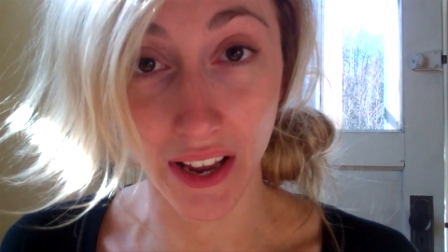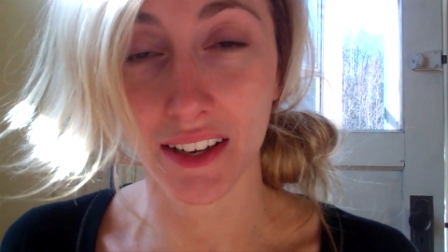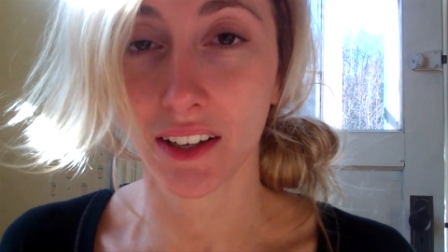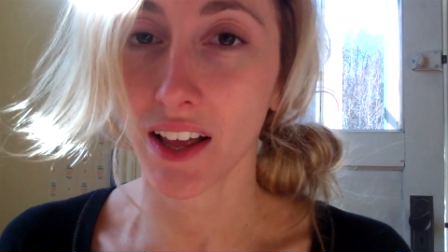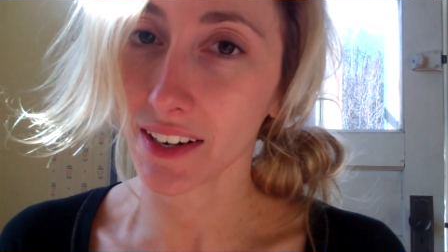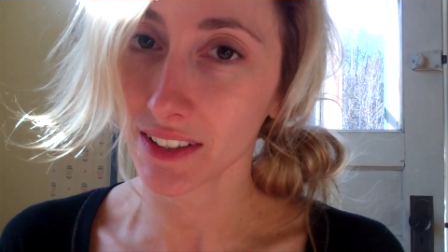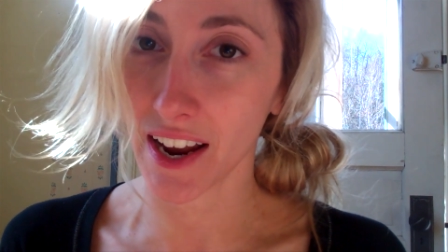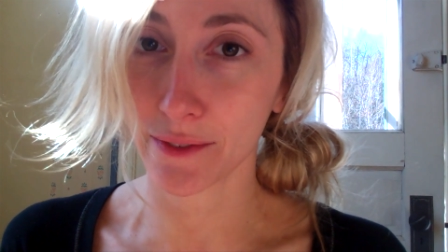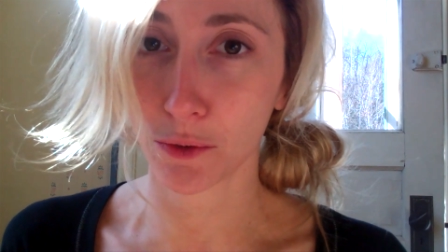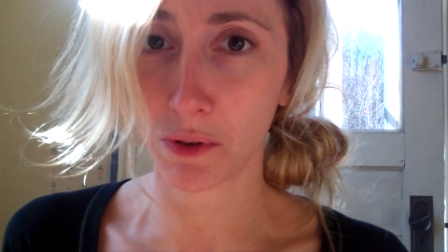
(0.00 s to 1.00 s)
And a lot of
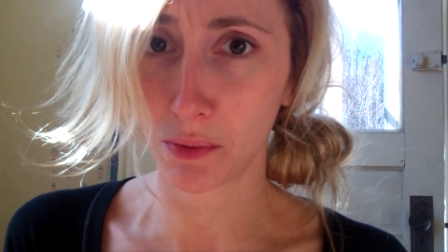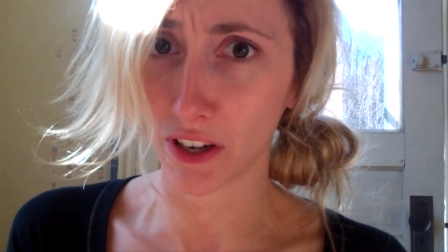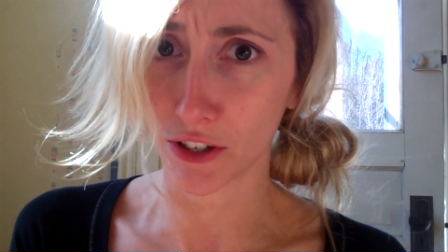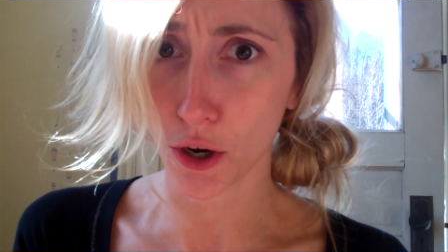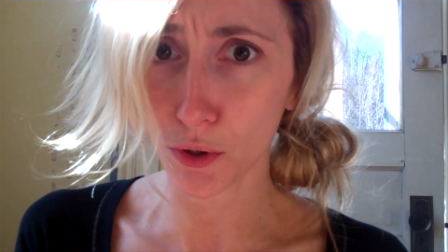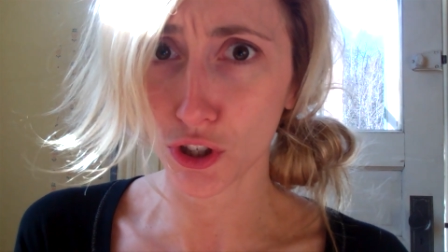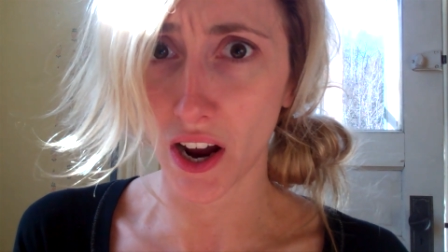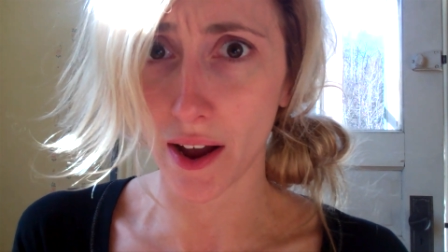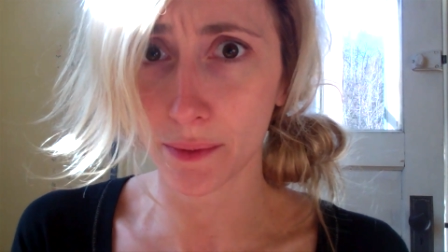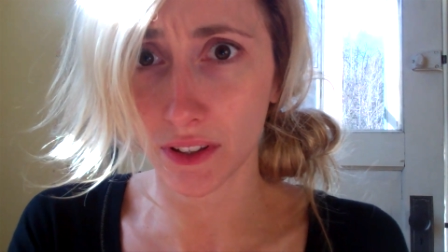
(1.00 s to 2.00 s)
times when people get nose
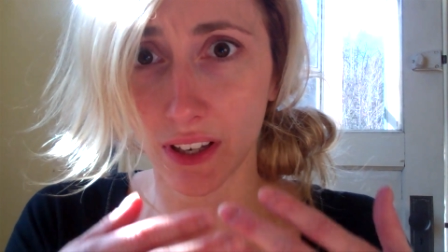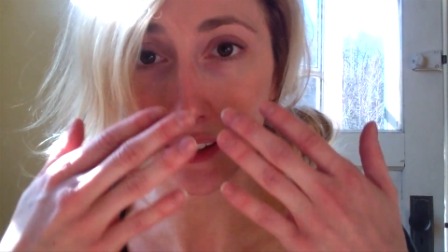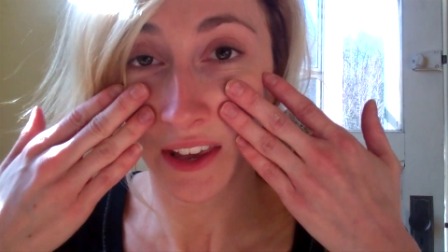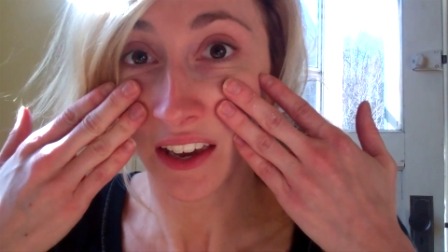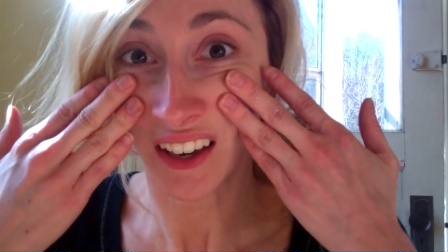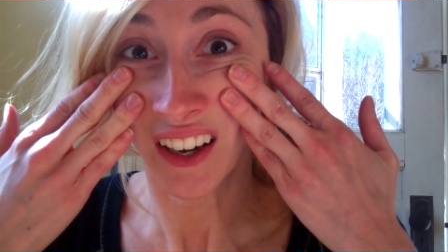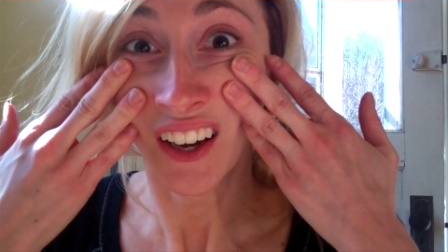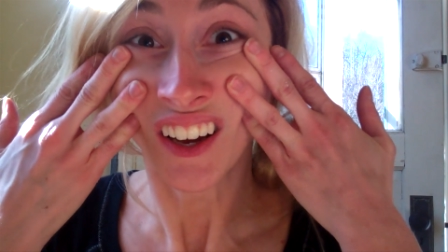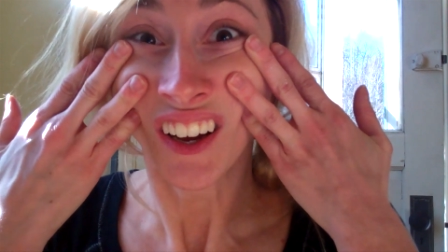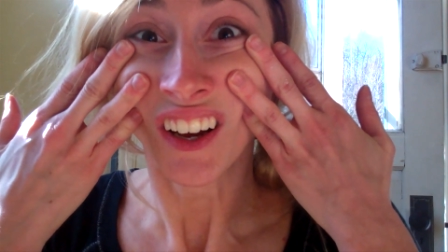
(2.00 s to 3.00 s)
jobs, it's like they
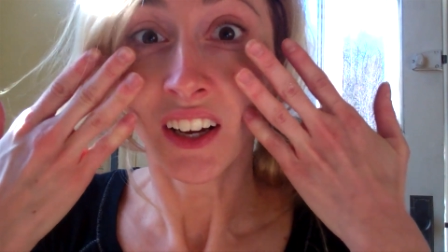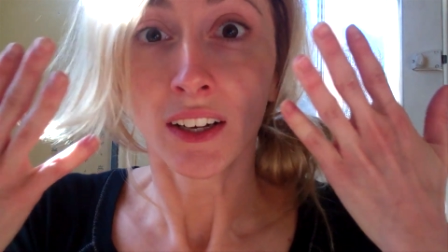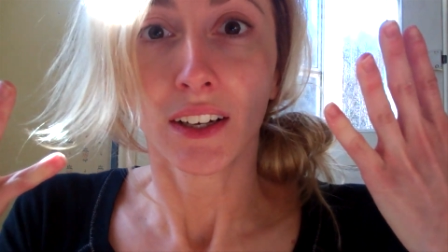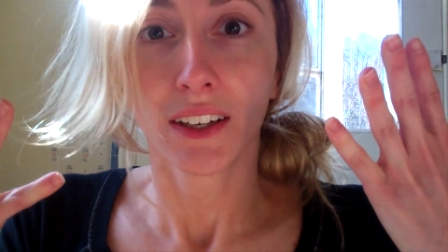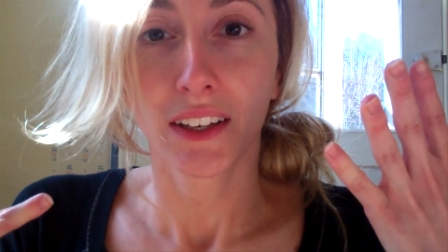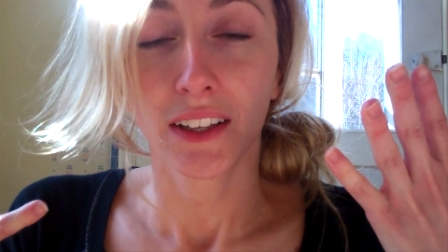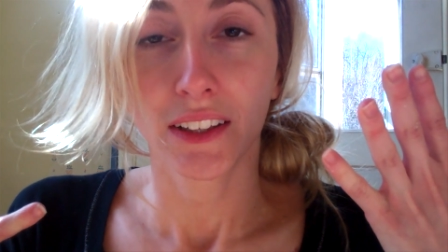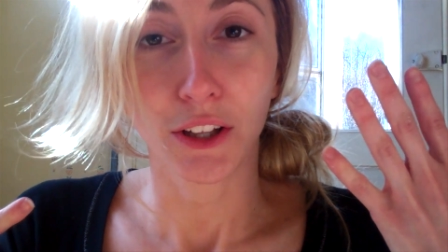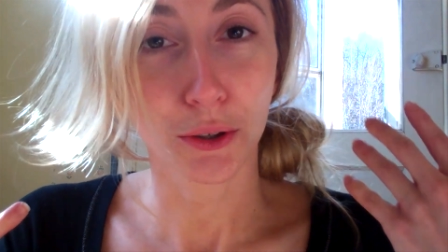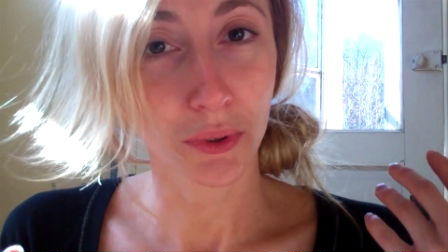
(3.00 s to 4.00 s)

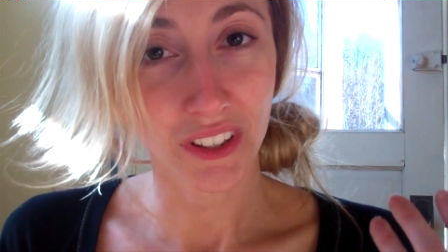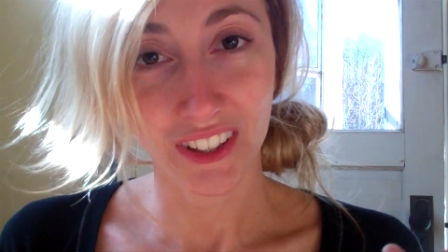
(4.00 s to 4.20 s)
look really